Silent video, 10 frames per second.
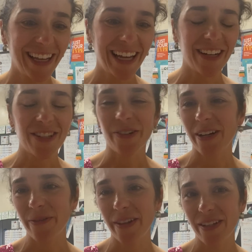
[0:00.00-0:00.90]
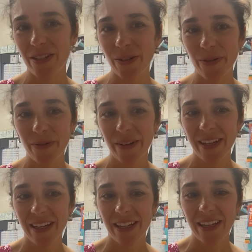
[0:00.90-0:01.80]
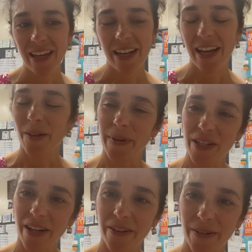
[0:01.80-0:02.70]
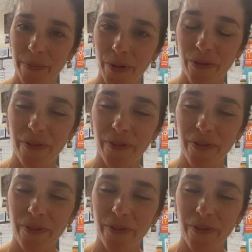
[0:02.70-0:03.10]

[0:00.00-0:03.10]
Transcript: And it's great when the two can help each other improve